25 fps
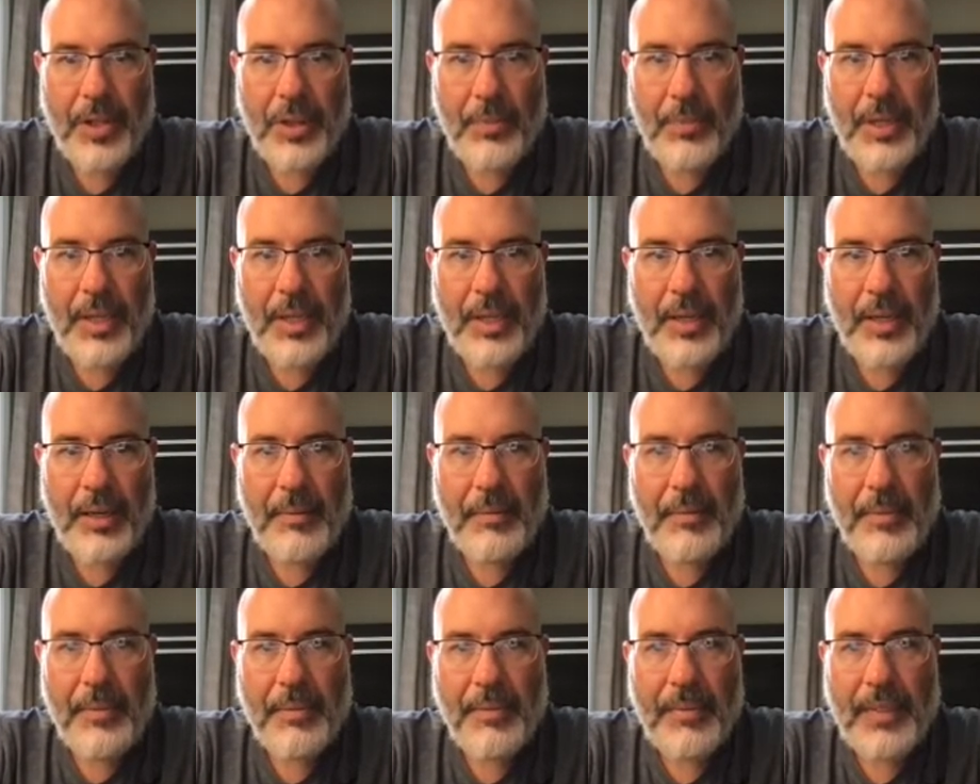opened it up.
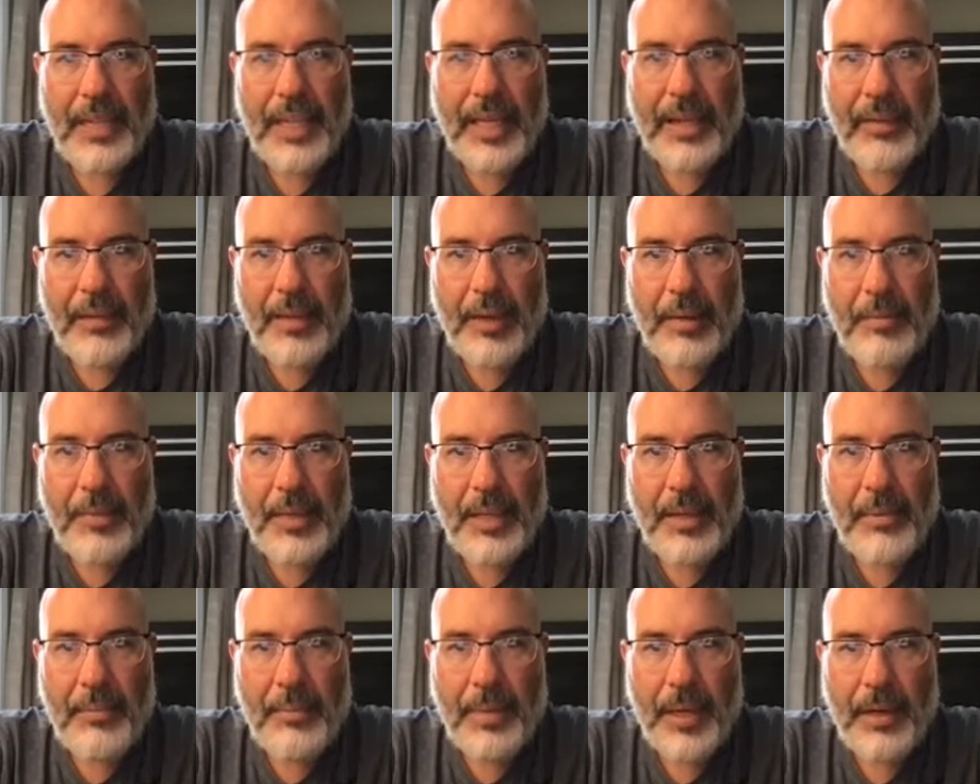Now I'm
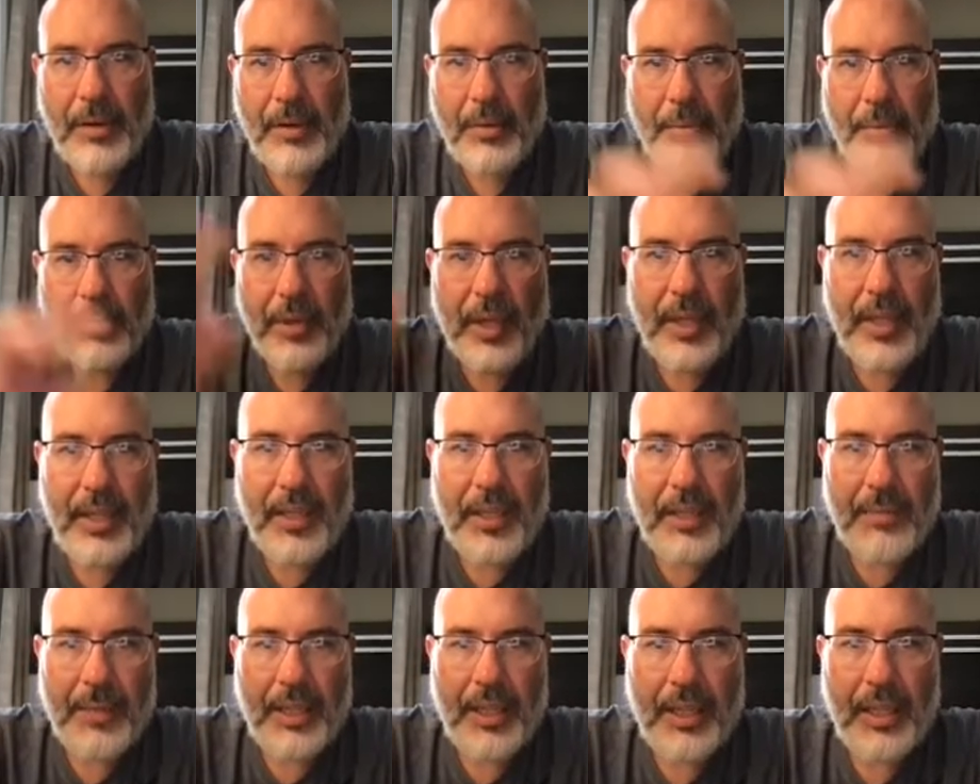in PowerPoint, and
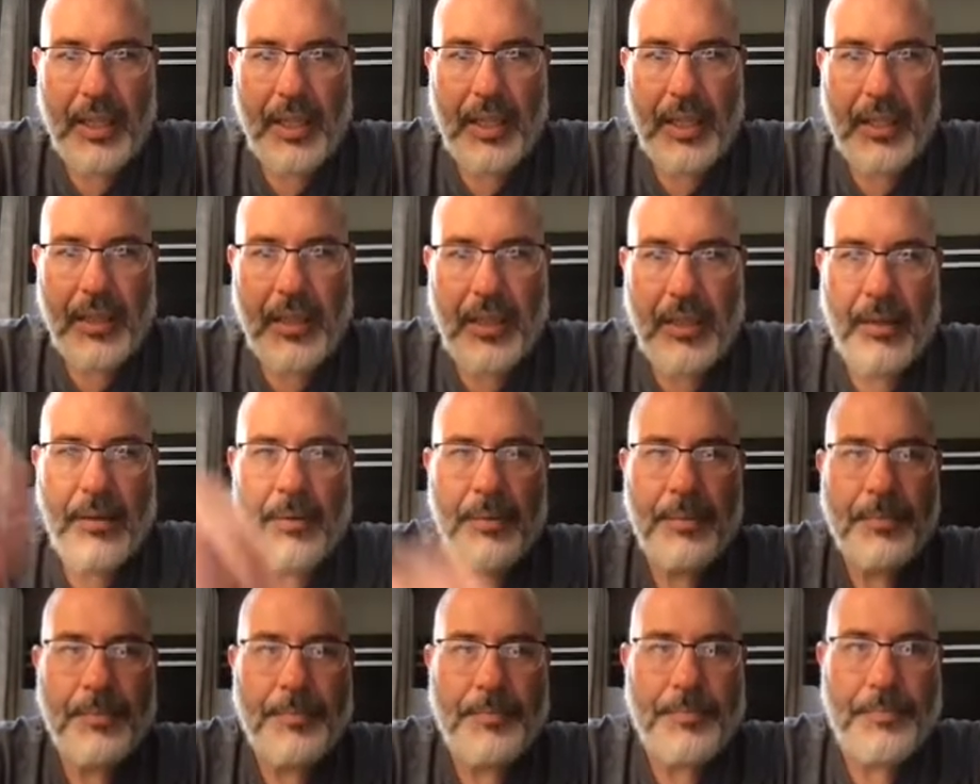I'm going to let go.
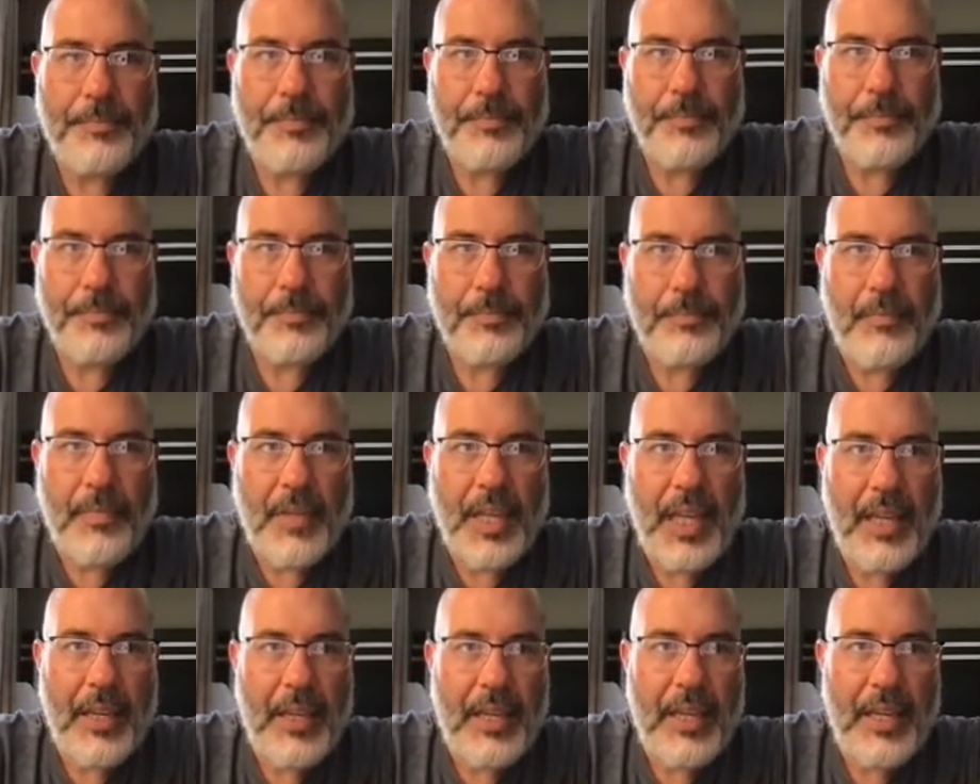
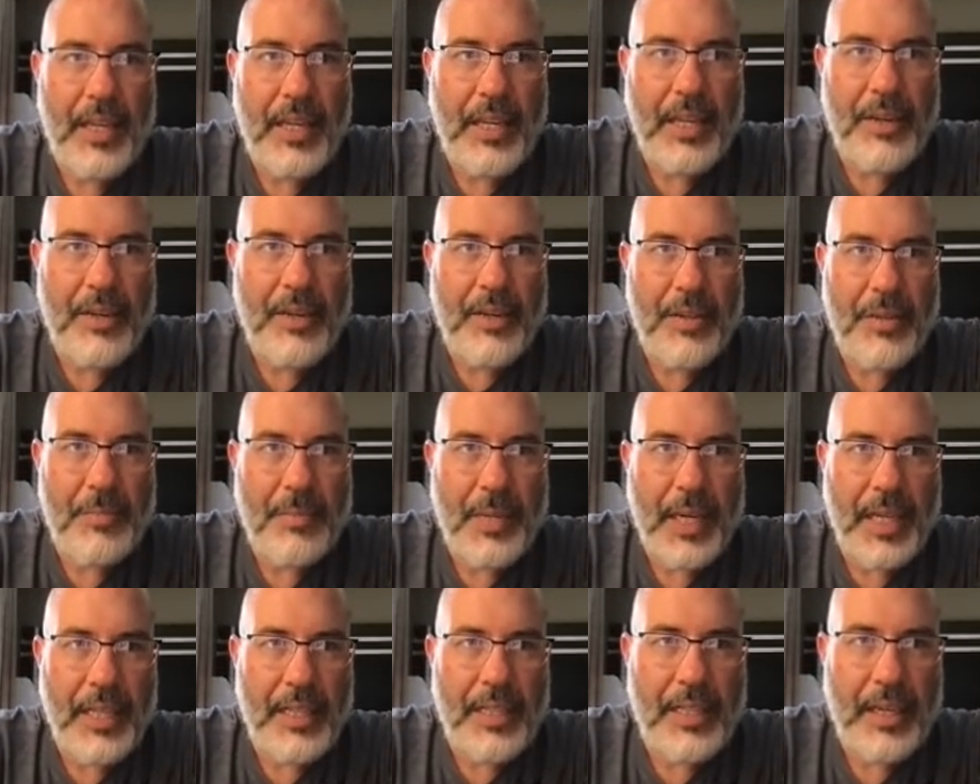And here's
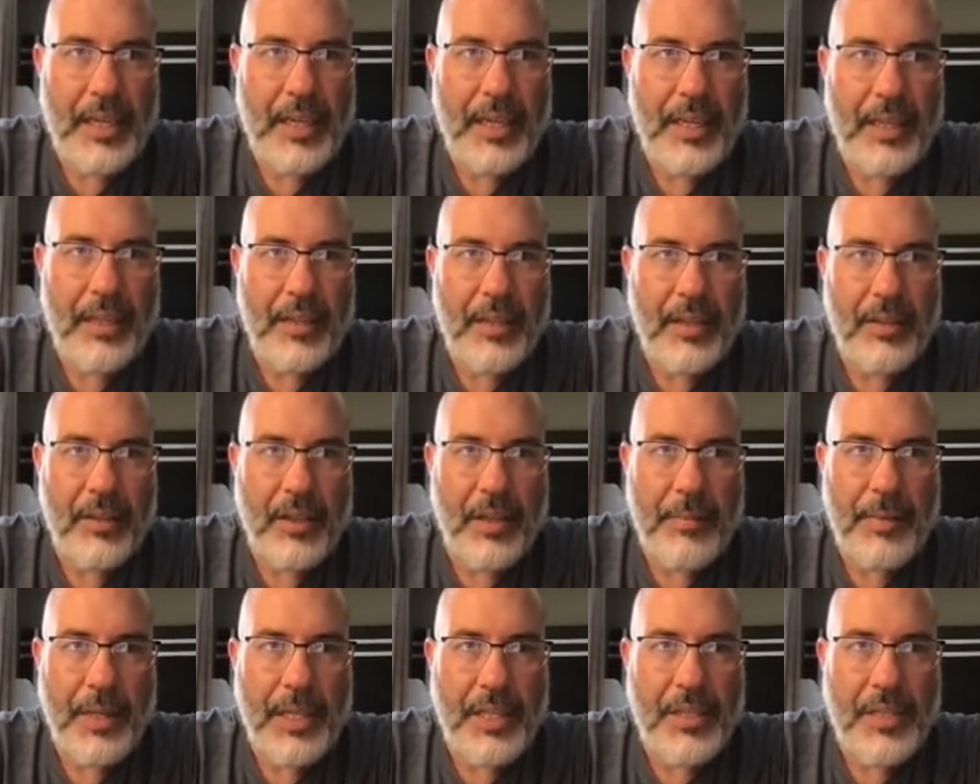my tiny little
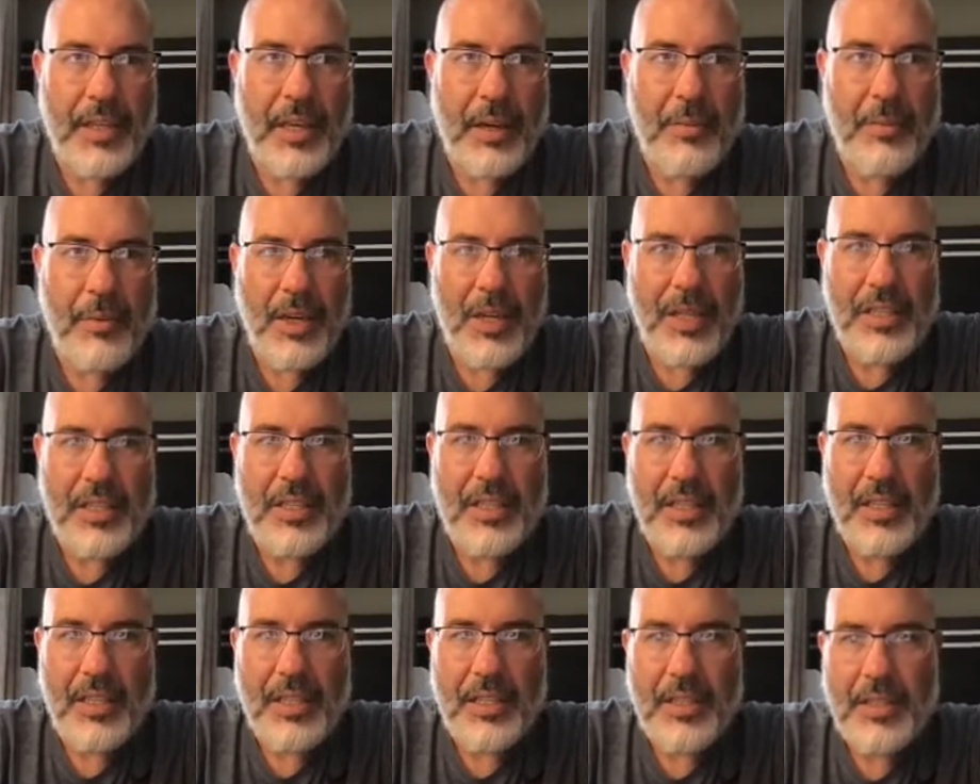image. Now watch
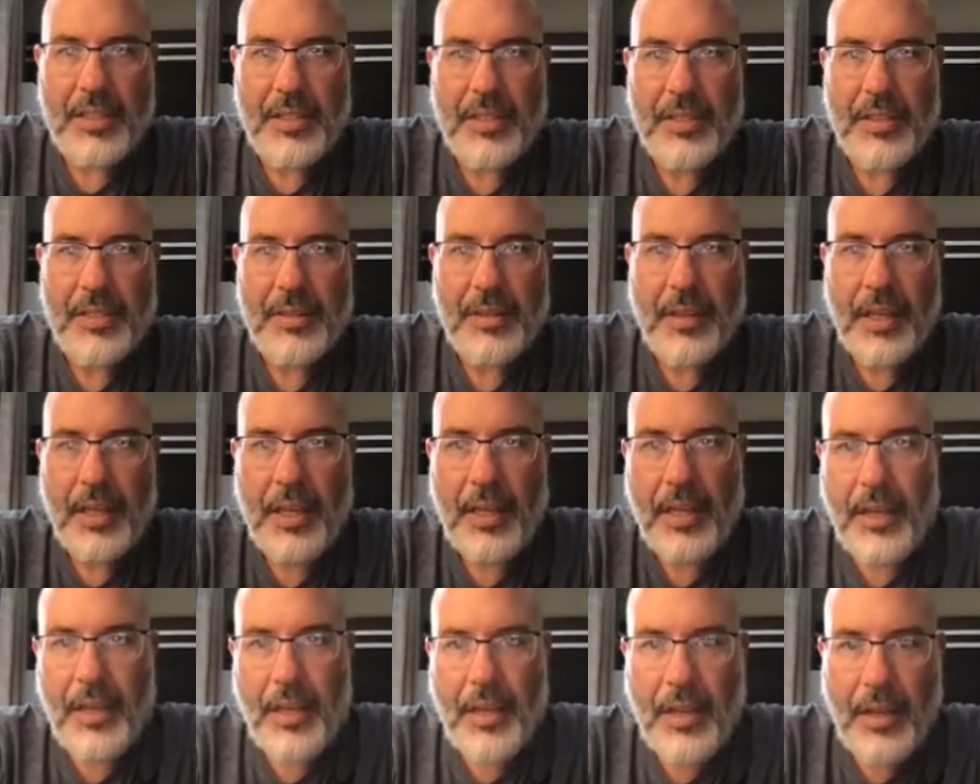this.
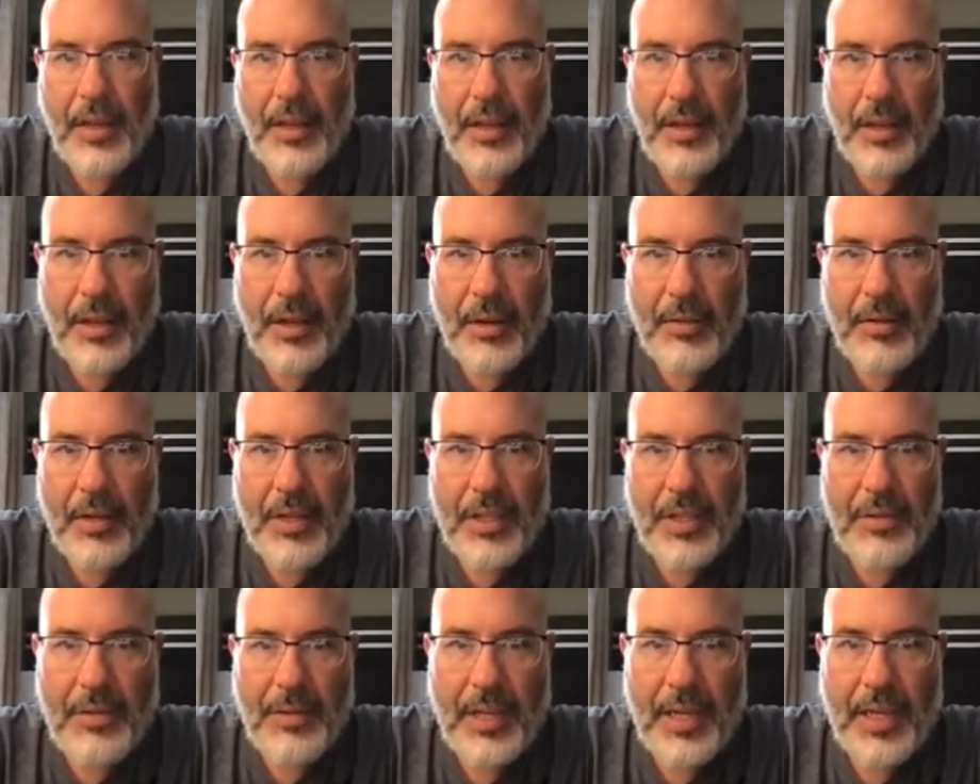
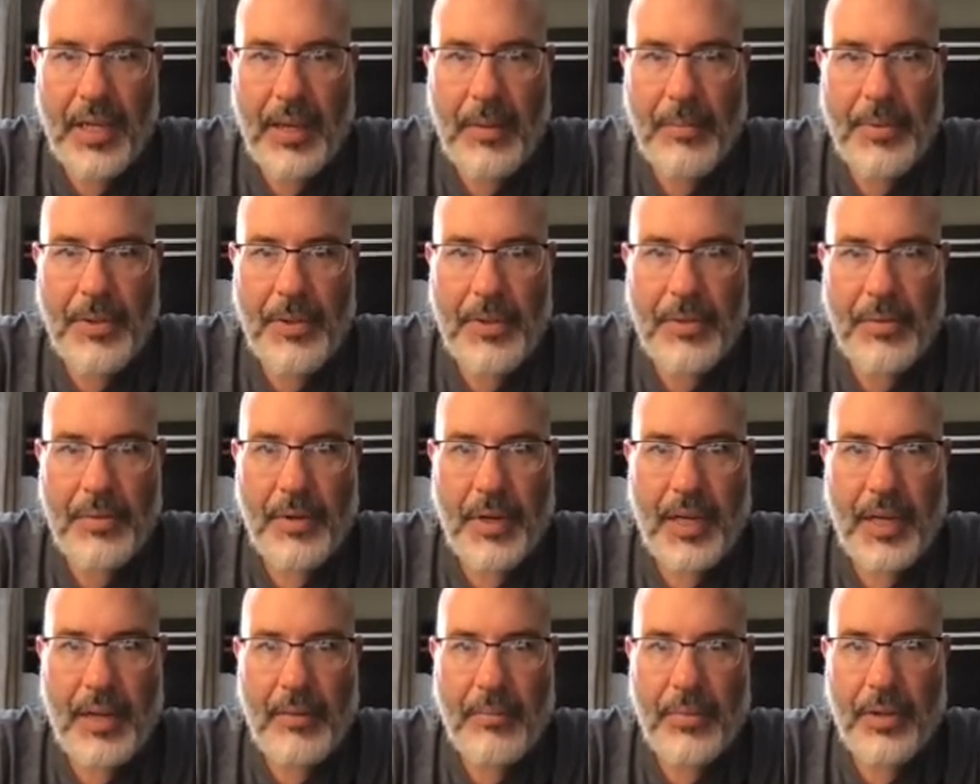Watch what happens when
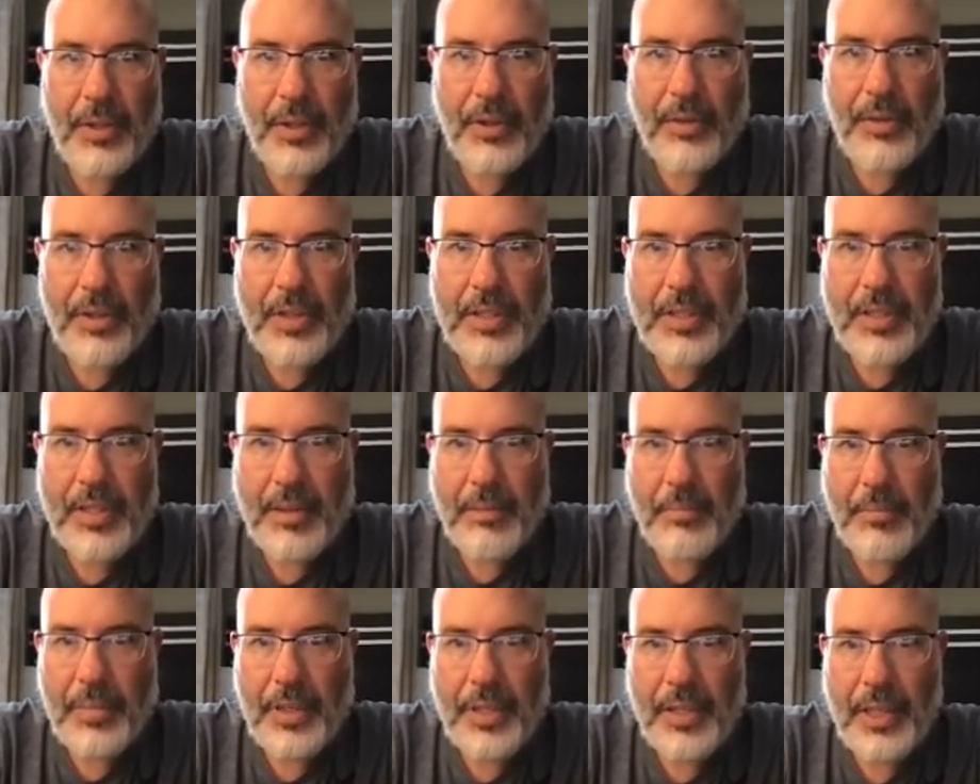I blow this
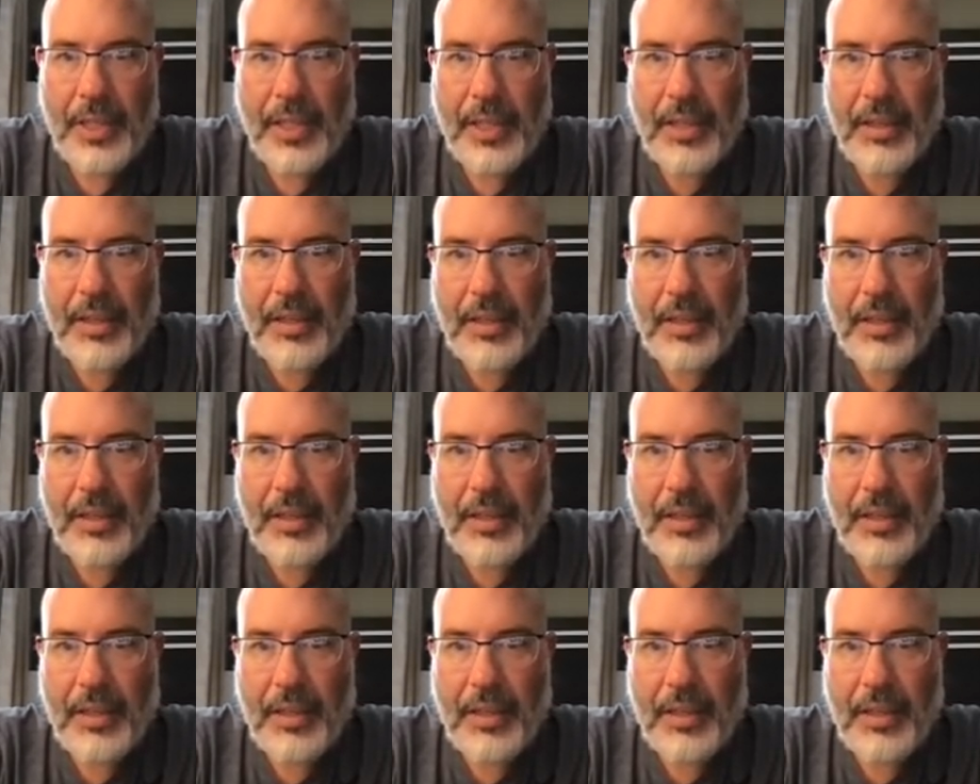up big.